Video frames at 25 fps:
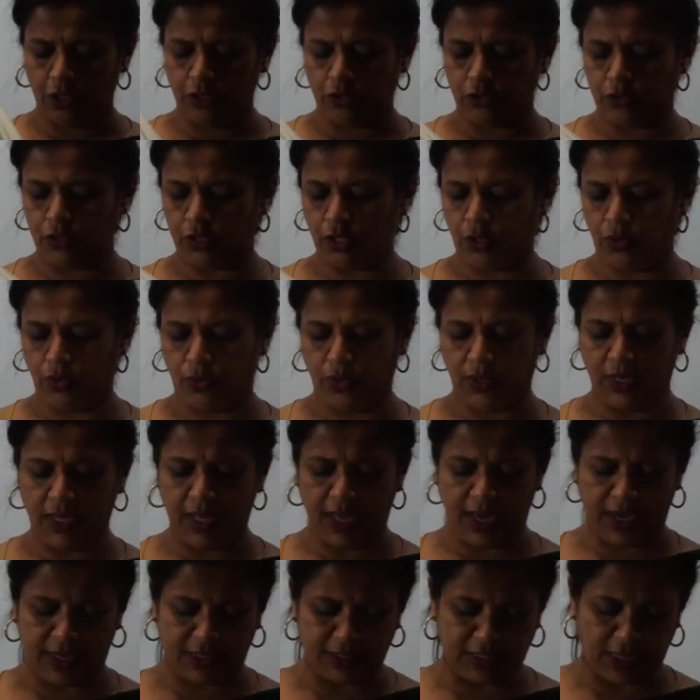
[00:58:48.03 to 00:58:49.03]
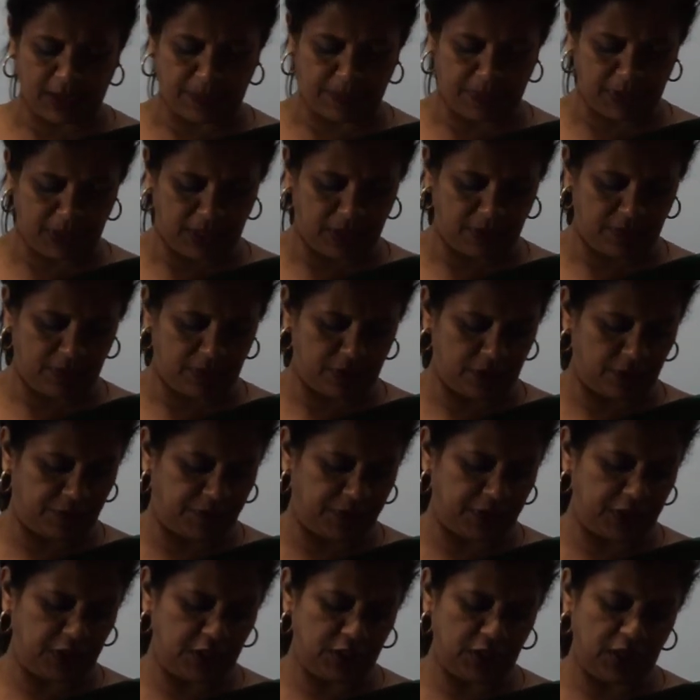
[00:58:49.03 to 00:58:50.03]
So the only example given, the
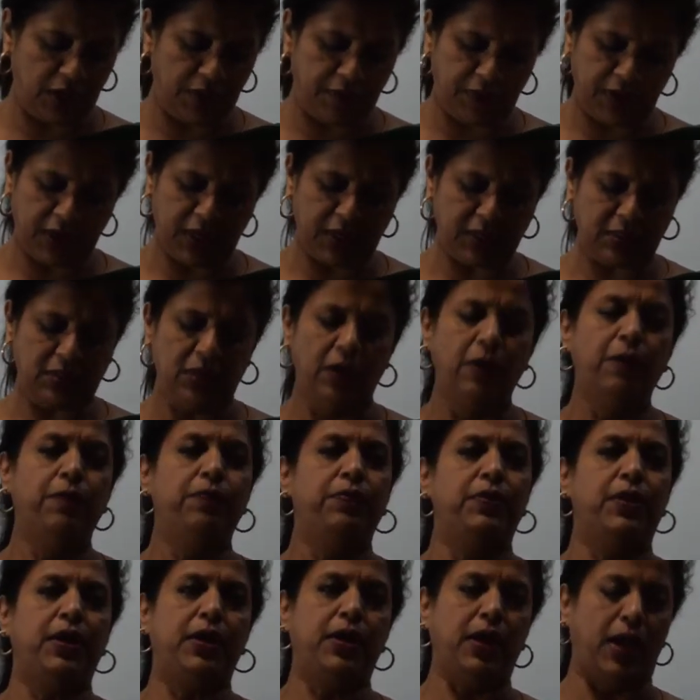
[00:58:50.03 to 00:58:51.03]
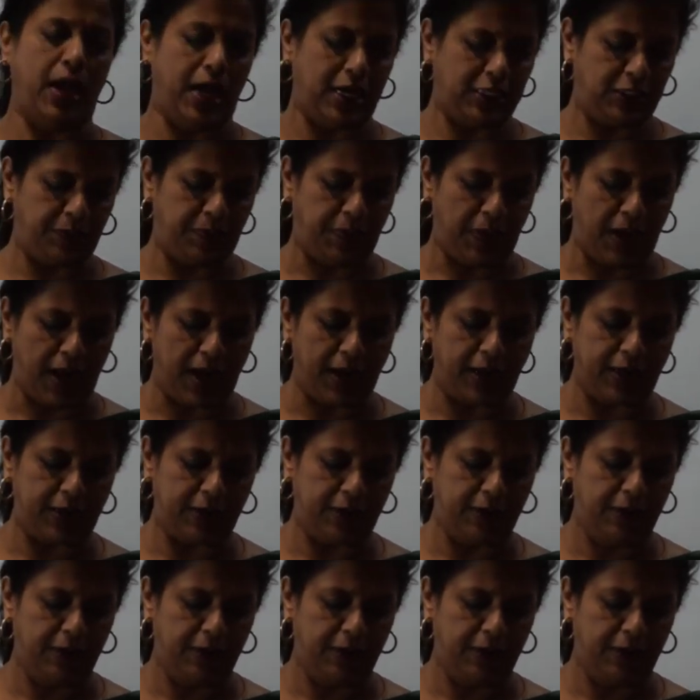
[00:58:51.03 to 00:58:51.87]
first given is the grass plant.